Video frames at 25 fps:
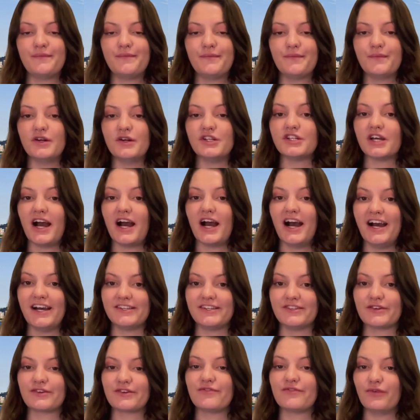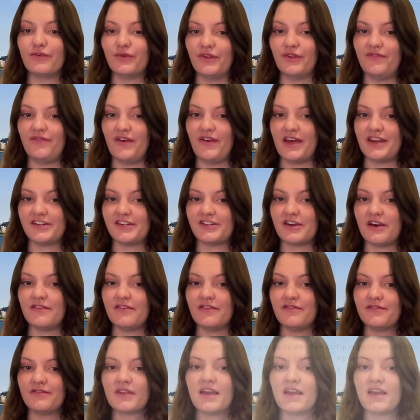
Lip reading: which I took full advantage of.